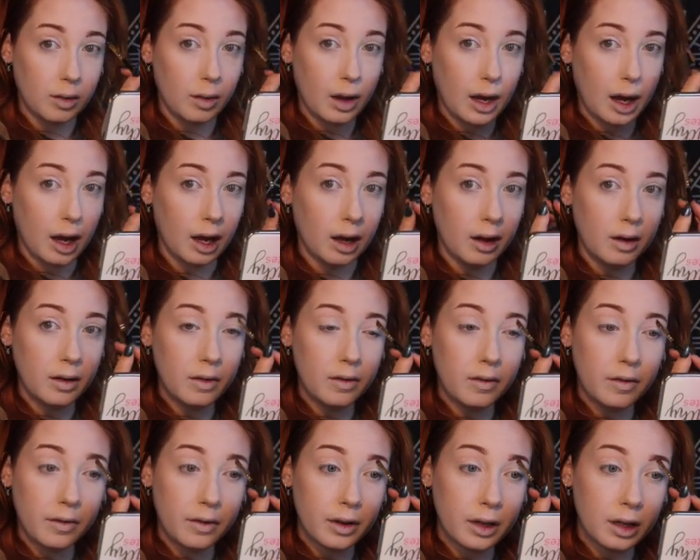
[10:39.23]

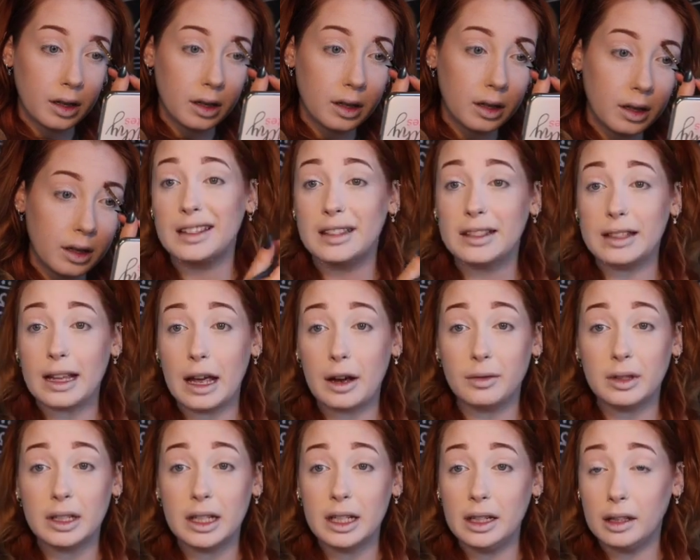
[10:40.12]
have
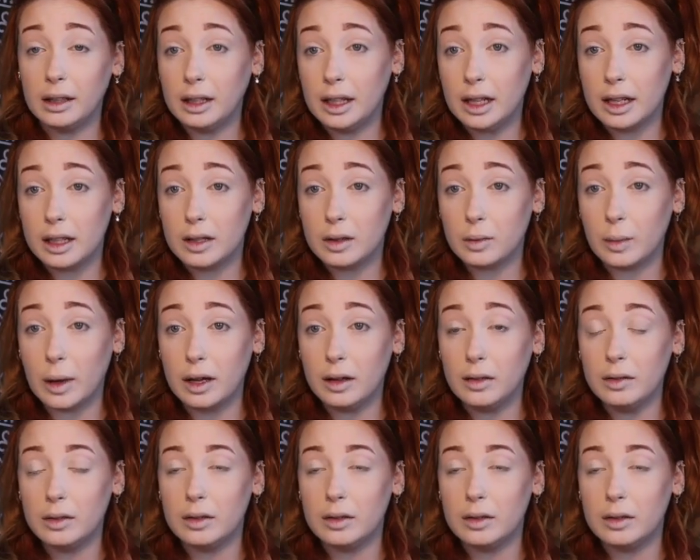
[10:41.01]
sound healing as well.